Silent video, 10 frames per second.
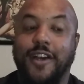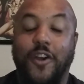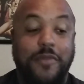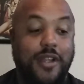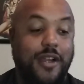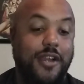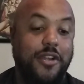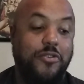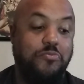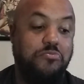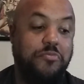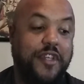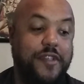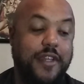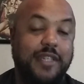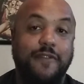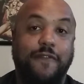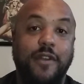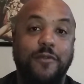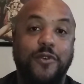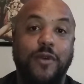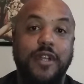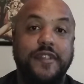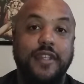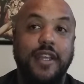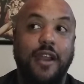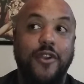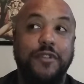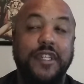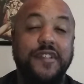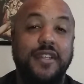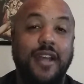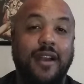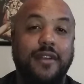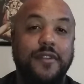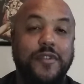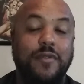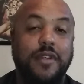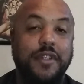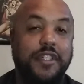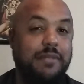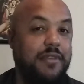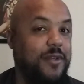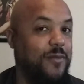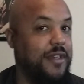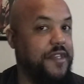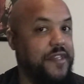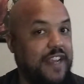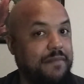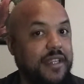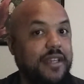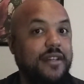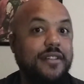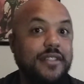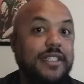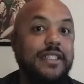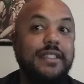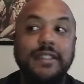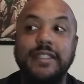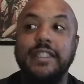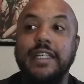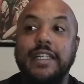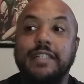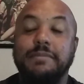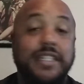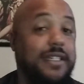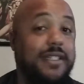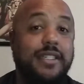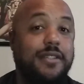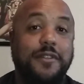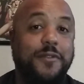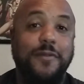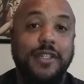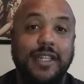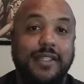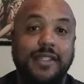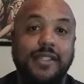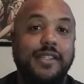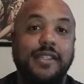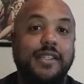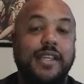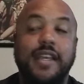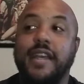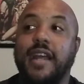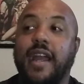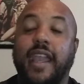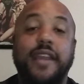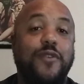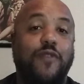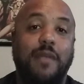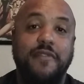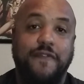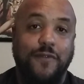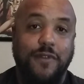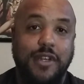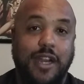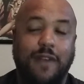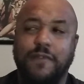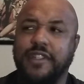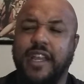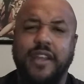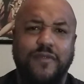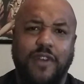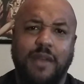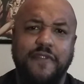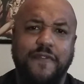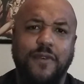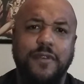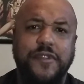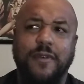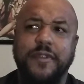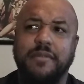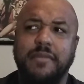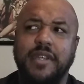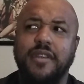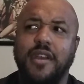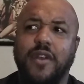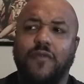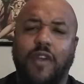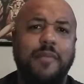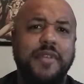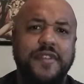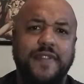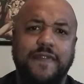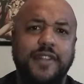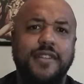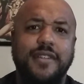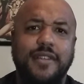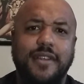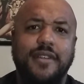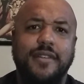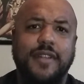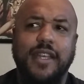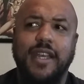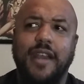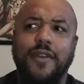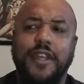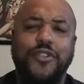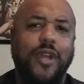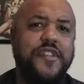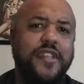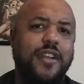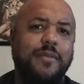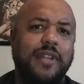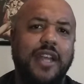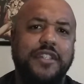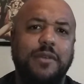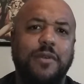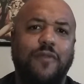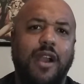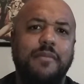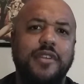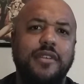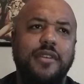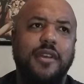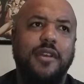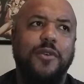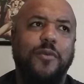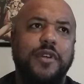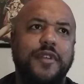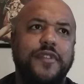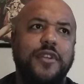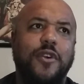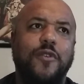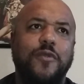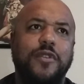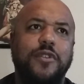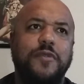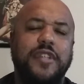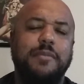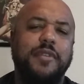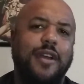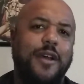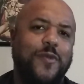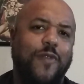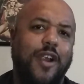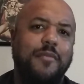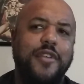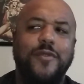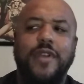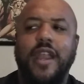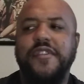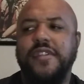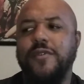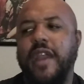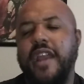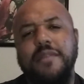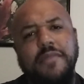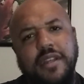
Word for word: I'm like, hmm, she sent him a friend request, and I know she's a doctor, so could she be the one to save Miguel? Because Miguel didn't look too good at the end, and I hated Robbie for it. I really hated Robbie for it. So to me, Robbie is the villain. Okay, I know they tried to set it up last year with Robbie was you know you sympathize with Robin, you you hated